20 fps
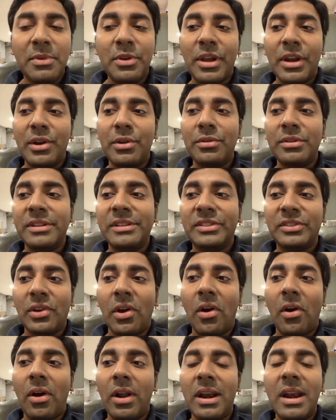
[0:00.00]
you can do this
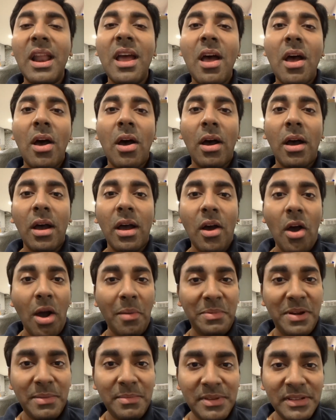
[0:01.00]
on
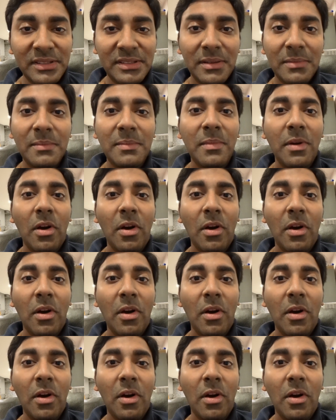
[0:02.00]
Optimism,